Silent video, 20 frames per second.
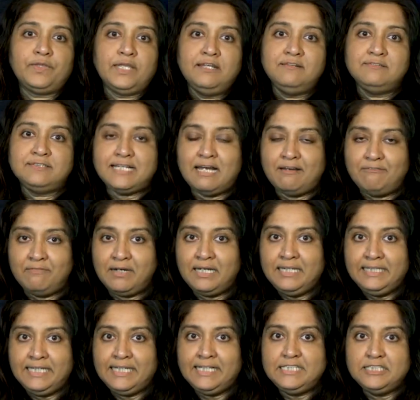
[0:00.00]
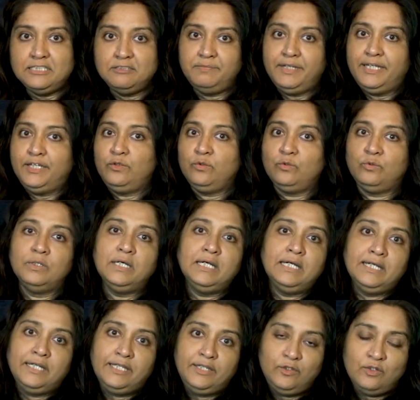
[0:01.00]
if someone tells me to,
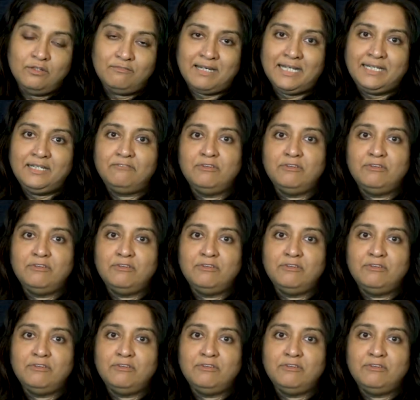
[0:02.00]
what